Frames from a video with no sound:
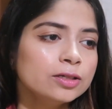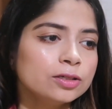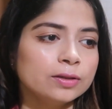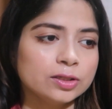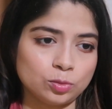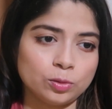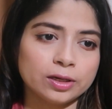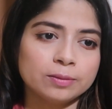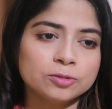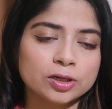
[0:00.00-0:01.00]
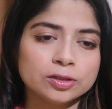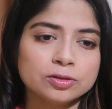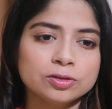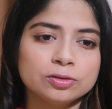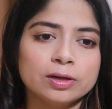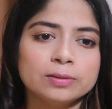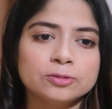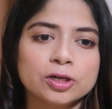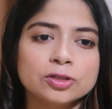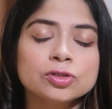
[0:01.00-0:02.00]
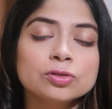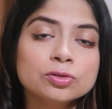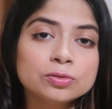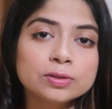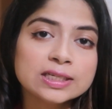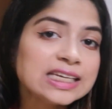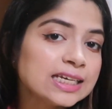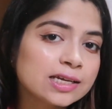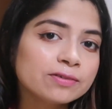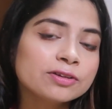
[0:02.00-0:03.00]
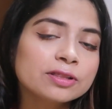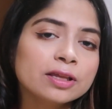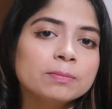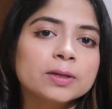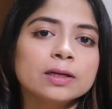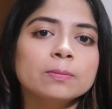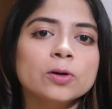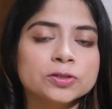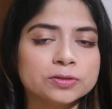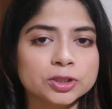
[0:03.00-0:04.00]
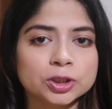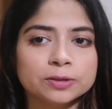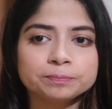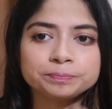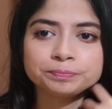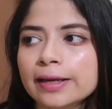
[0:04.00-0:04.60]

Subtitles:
So that's what I'm trying to do. I'm trying to eat everything but in moderation,